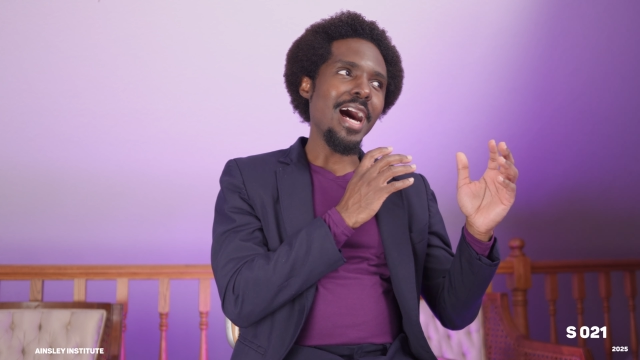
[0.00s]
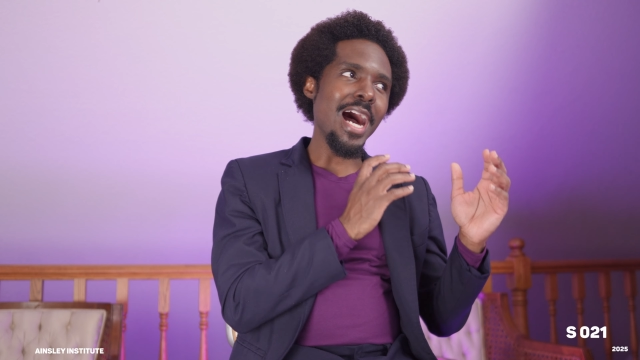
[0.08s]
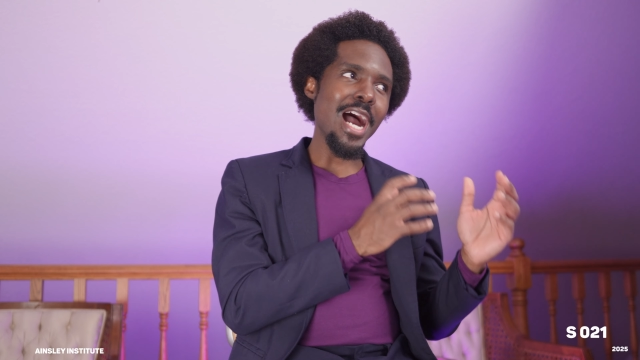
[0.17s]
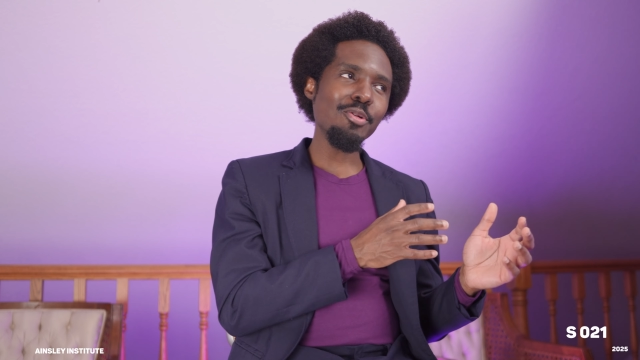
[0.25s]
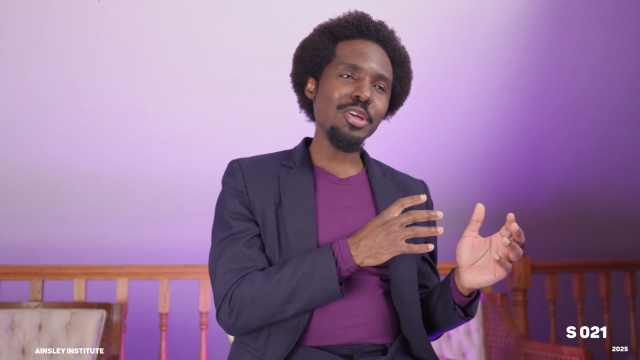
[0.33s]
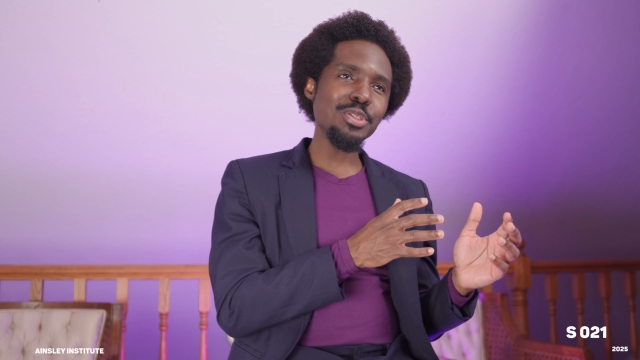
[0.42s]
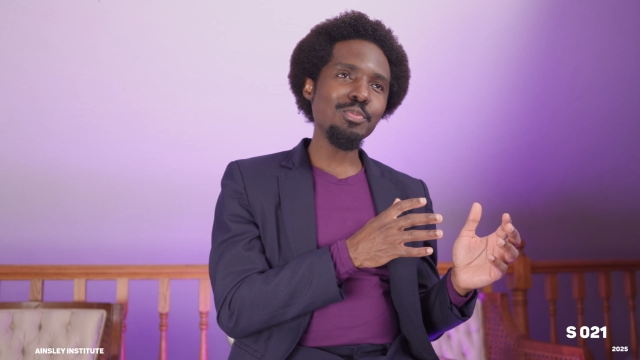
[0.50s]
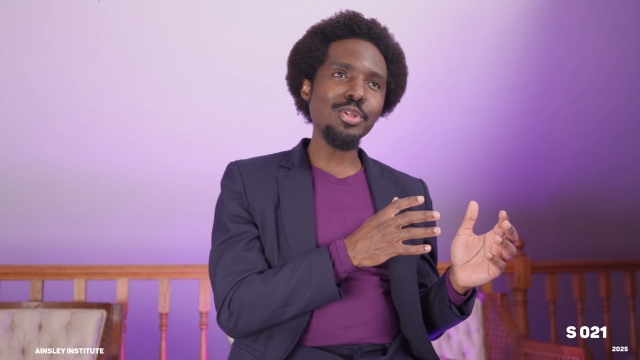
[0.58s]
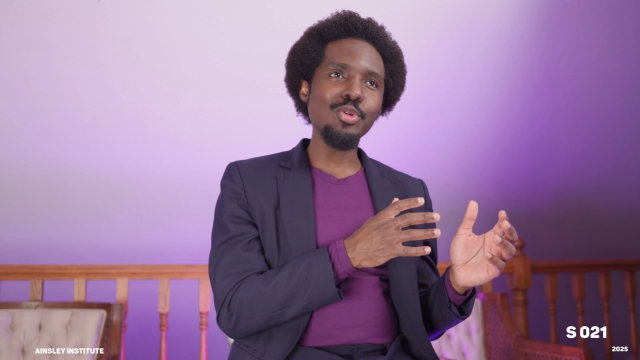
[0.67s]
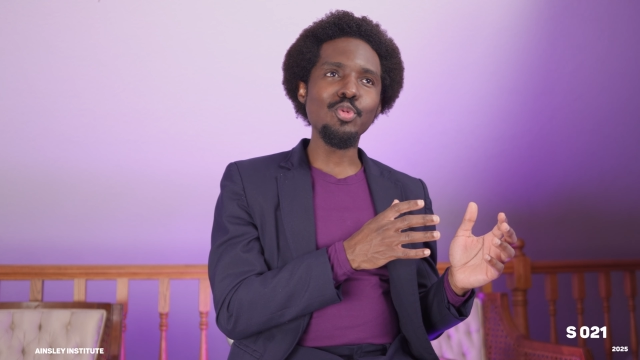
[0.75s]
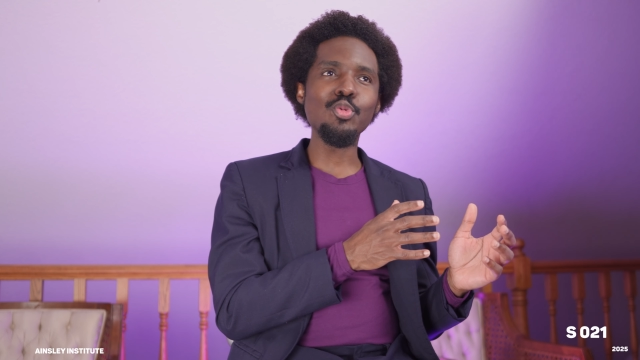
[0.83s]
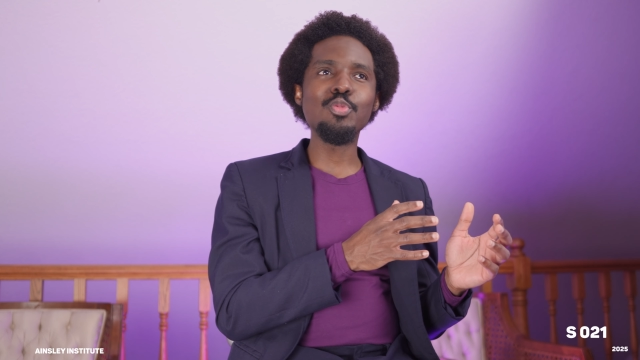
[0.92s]
RH
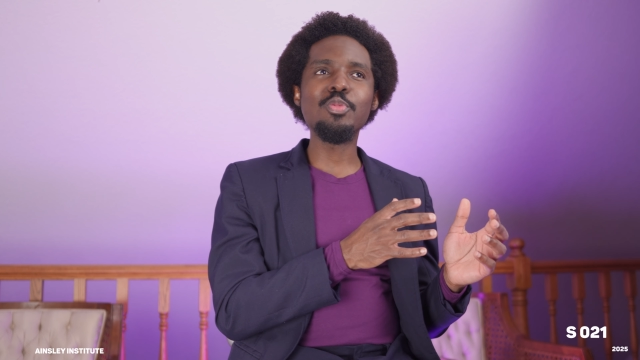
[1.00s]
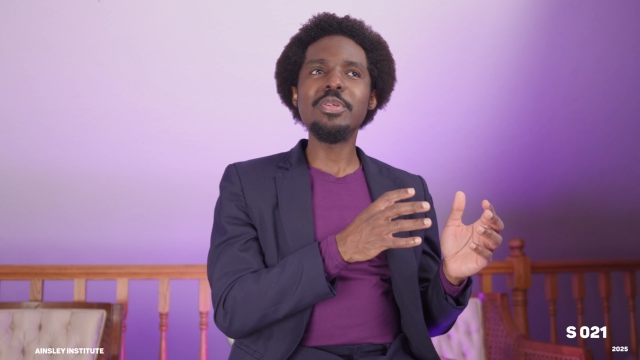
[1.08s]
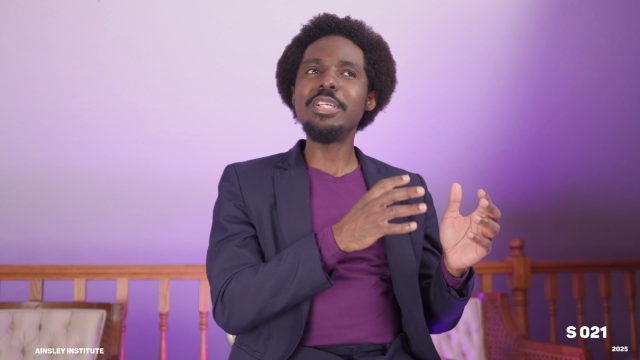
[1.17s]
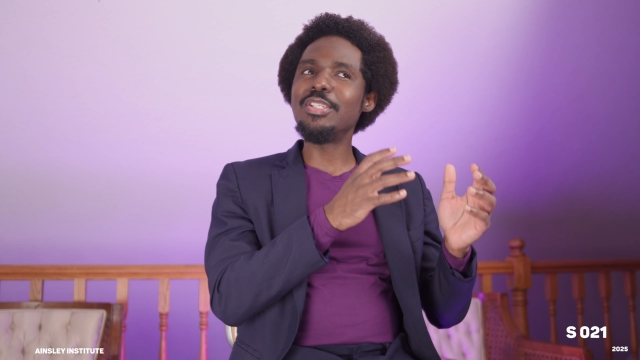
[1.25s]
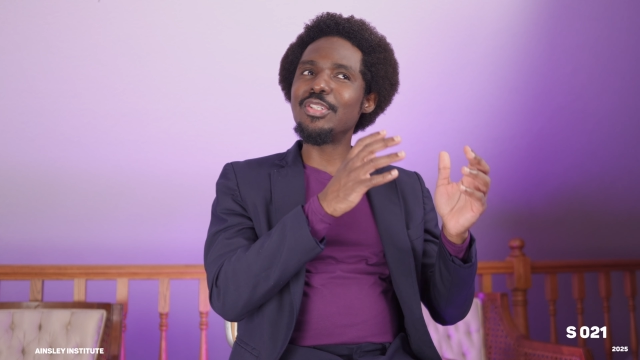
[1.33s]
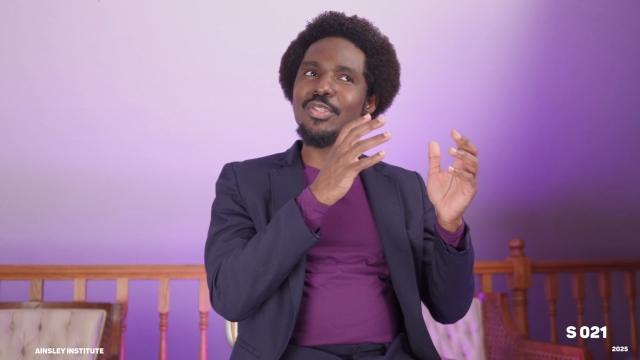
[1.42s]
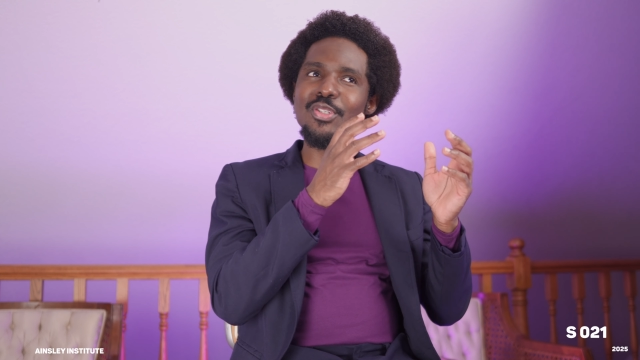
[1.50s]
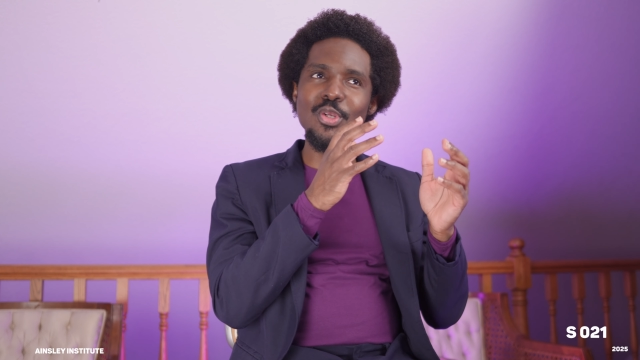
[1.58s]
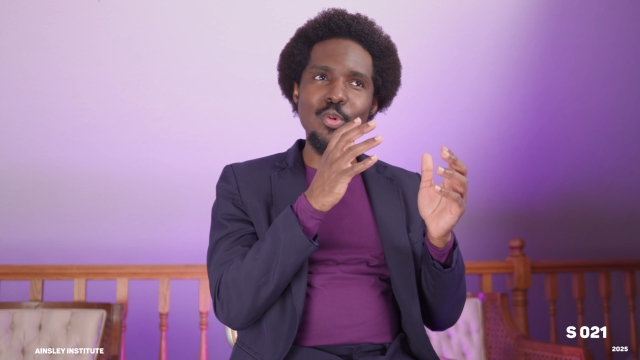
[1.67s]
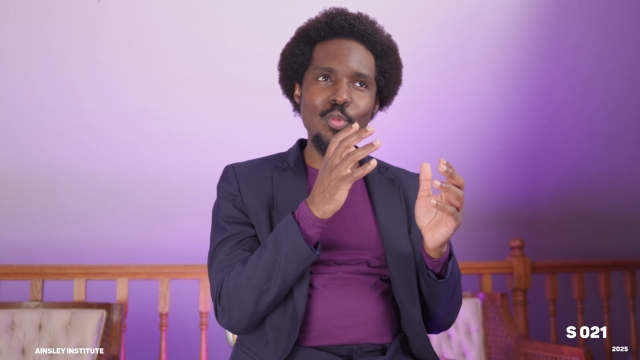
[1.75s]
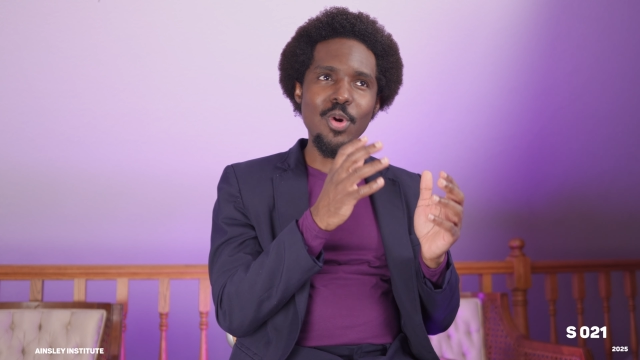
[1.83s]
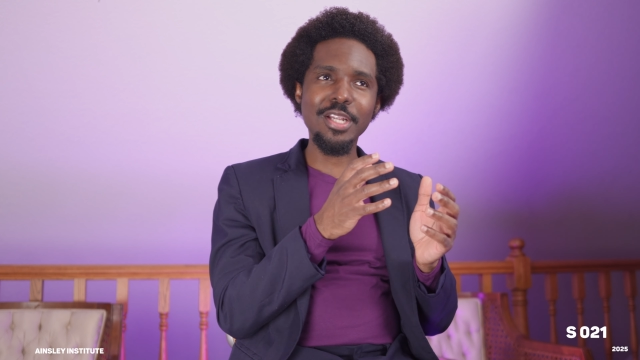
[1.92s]
blood group is
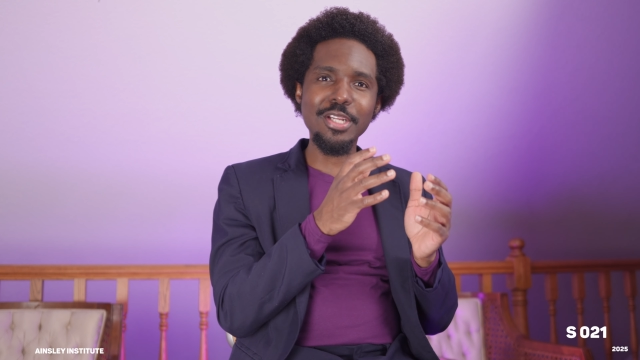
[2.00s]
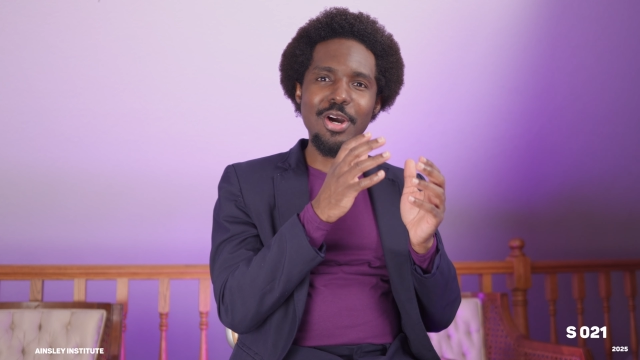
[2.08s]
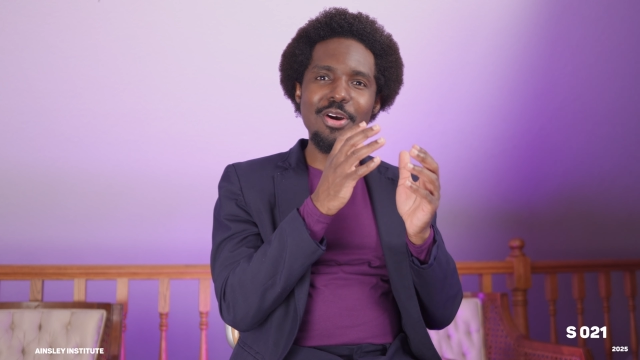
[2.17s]
one